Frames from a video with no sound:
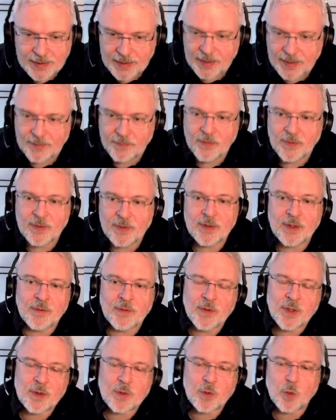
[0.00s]
in in
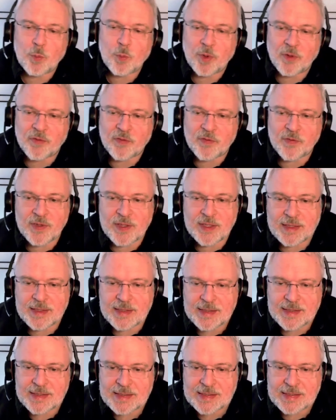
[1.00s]
the group of uh,
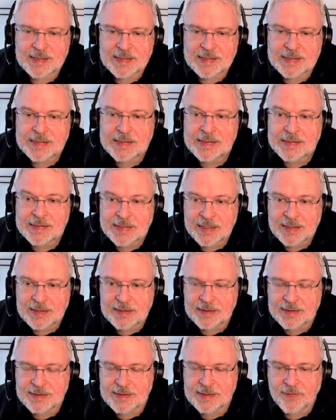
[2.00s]

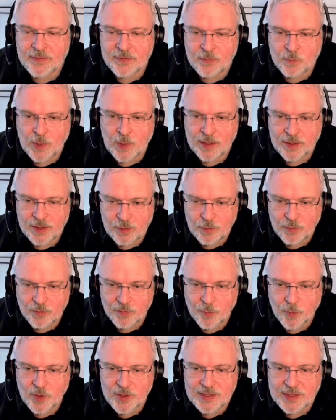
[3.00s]
centers where you have
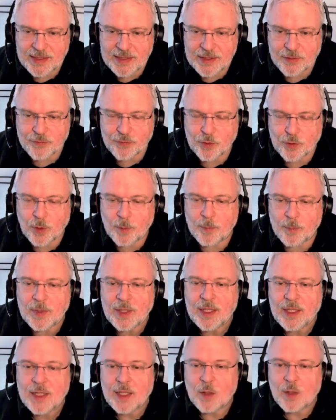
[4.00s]
more data from,
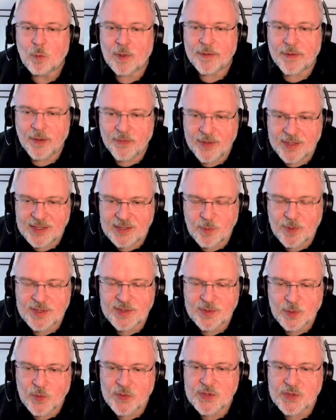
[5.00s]
whether this was
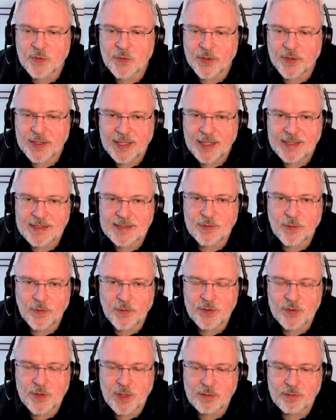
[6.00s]
also the case for
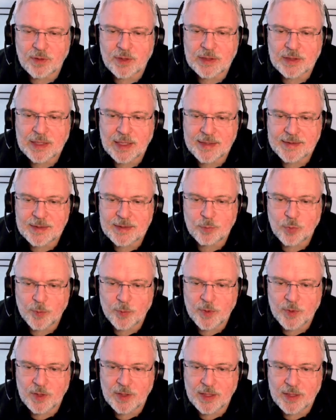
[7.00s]
the general cancer
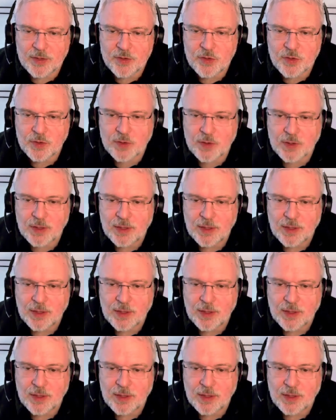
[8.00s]
population.